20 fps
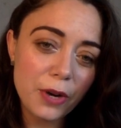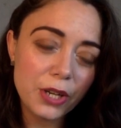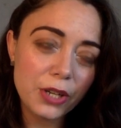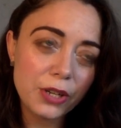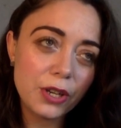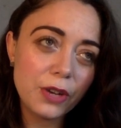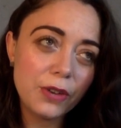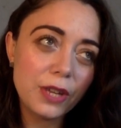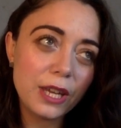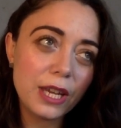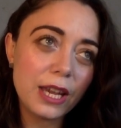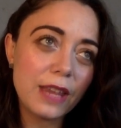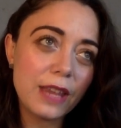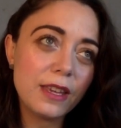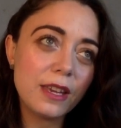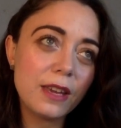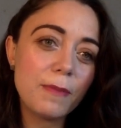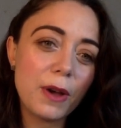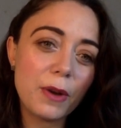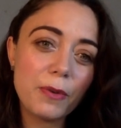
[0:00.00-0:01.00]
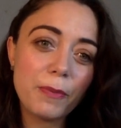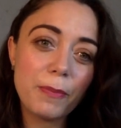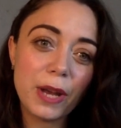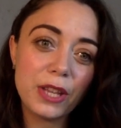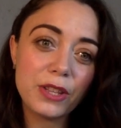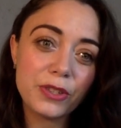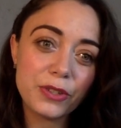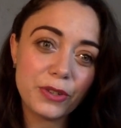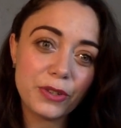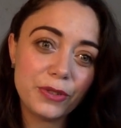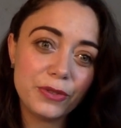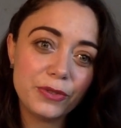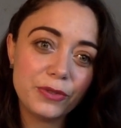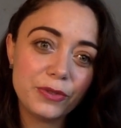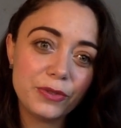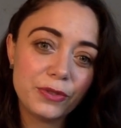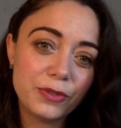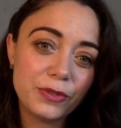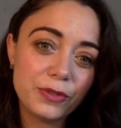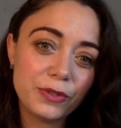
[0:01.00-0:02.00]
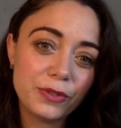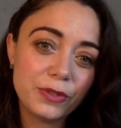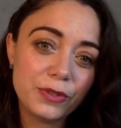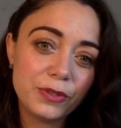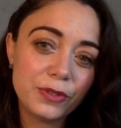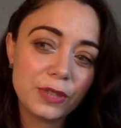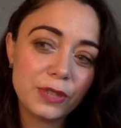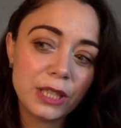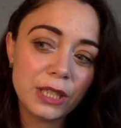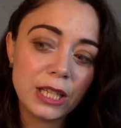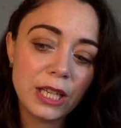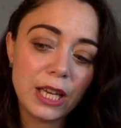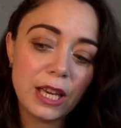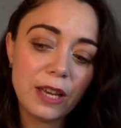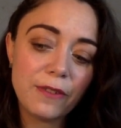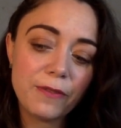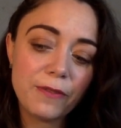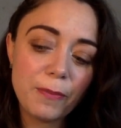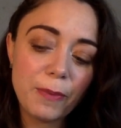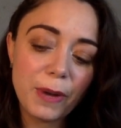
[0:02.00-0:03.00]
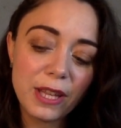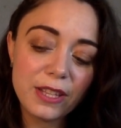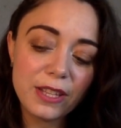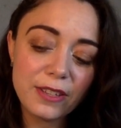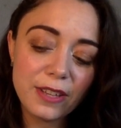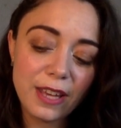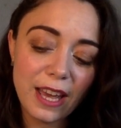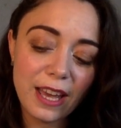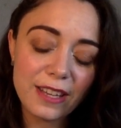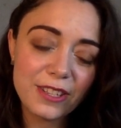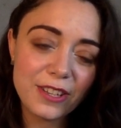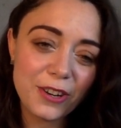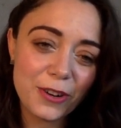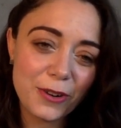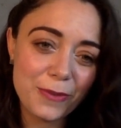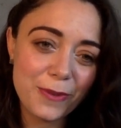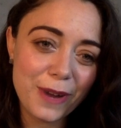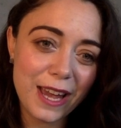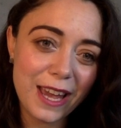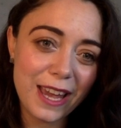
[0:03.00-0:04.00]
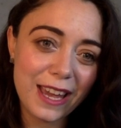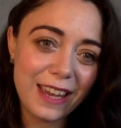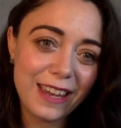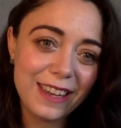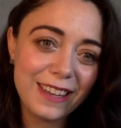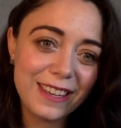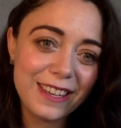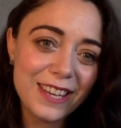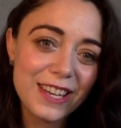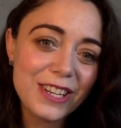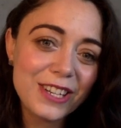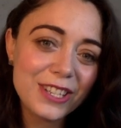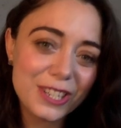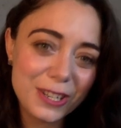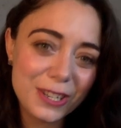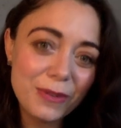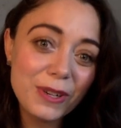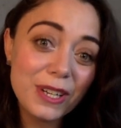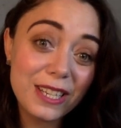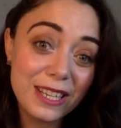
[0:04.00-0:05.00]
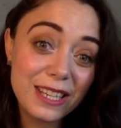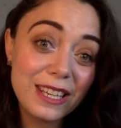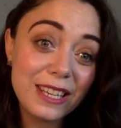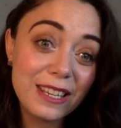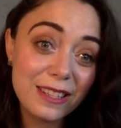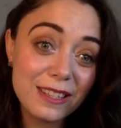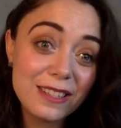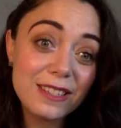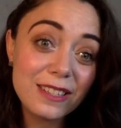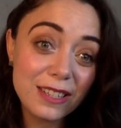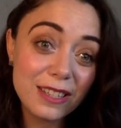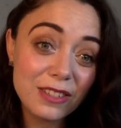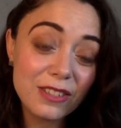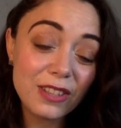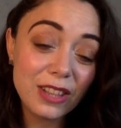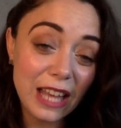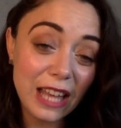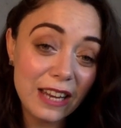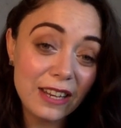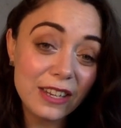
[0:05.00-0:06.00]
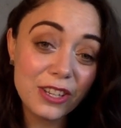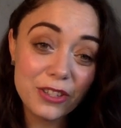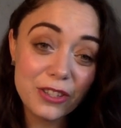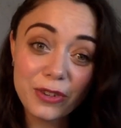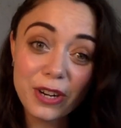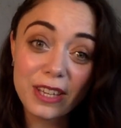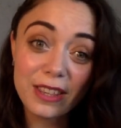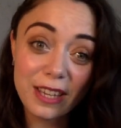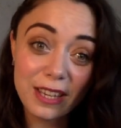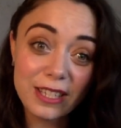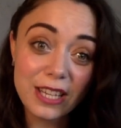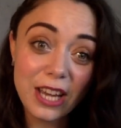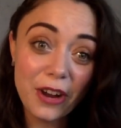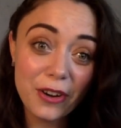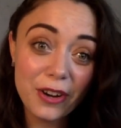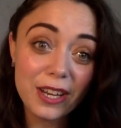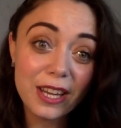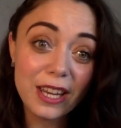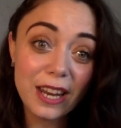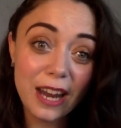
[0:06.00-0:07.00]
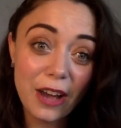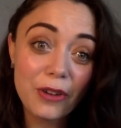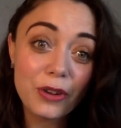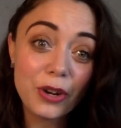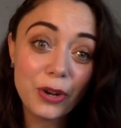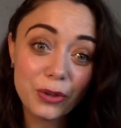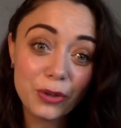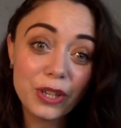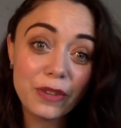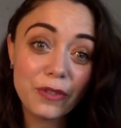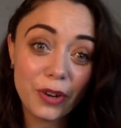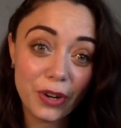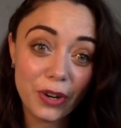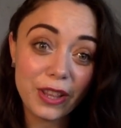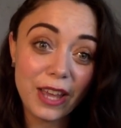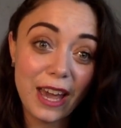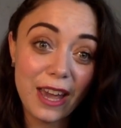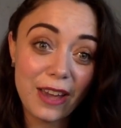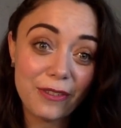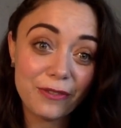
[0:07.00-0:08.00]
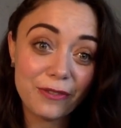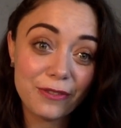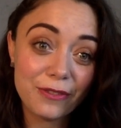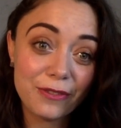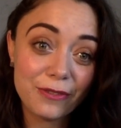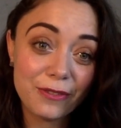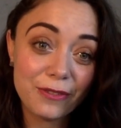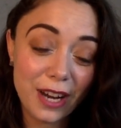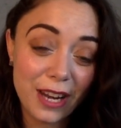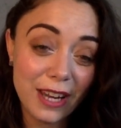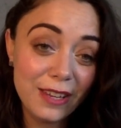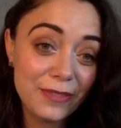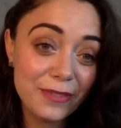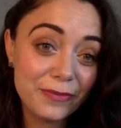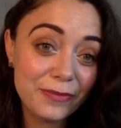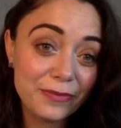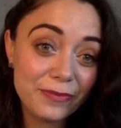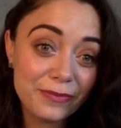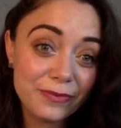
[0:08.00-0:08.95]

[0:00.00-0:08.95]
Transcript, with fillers: You know, like I think about Rapunzel. If Rapunzel has her way, she would lightning strike that tower and get out and go live her life, right?